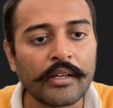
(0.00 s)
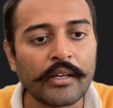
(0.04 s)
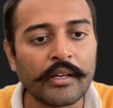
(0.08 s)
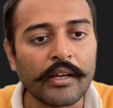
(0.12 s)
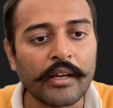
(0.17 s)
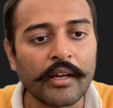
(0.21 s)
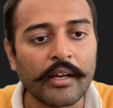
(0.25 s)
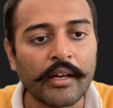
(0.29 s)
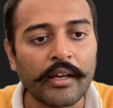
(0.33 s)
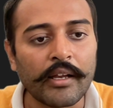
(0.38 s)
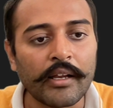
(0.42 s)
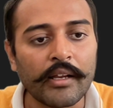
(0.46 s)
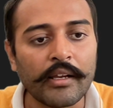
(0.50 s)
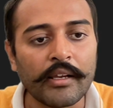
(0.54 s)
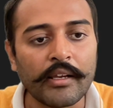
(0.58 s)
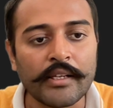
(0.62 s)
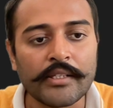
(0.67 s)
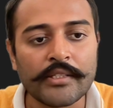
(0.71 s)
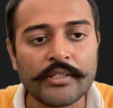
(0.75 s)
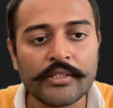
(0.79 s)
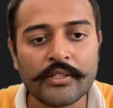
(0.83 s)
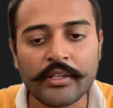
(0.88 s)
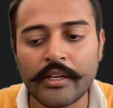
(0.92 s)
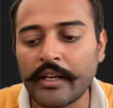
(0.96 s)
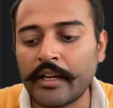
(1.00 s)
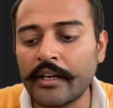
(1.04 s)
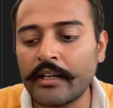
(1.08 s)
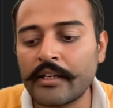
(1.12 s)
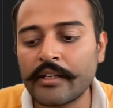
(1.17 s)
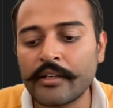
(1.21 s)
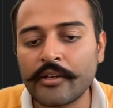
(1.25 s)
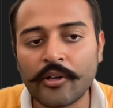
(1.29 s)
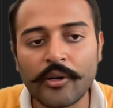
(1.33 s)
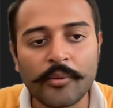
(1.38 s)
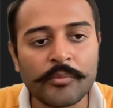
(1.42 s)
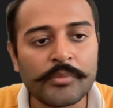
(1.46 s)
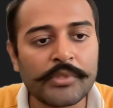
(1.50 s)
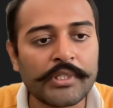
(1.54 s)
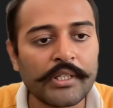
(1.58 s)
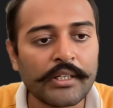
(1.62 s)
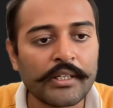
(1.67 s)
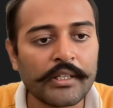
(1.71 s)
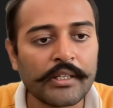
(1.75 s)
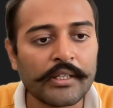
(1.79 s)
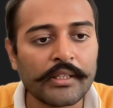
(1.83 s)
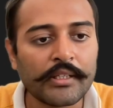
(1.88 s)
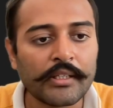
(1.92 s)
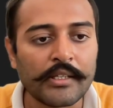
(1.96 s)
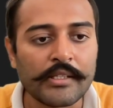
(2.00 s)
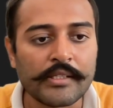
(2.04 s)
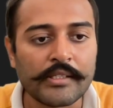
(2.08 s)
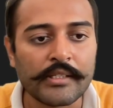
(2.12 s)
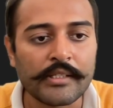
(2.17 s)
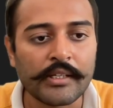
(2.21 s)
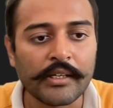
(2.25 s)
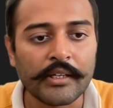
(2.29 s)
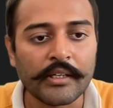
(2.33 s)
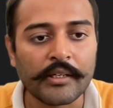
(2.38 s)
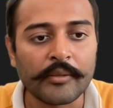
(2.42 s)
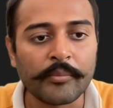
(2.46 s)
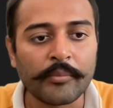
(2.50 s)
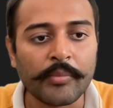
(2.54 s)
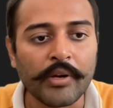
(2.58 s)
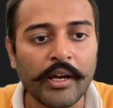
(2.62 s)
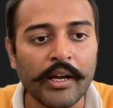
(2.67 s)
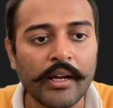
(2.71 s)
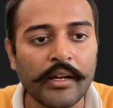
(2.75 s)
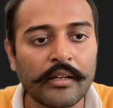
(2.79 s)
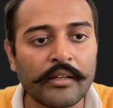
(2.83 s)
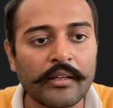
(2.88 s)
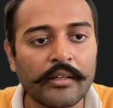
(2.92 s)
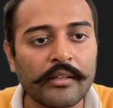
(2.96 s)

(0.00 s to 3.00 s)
and let's create an object and then send it back.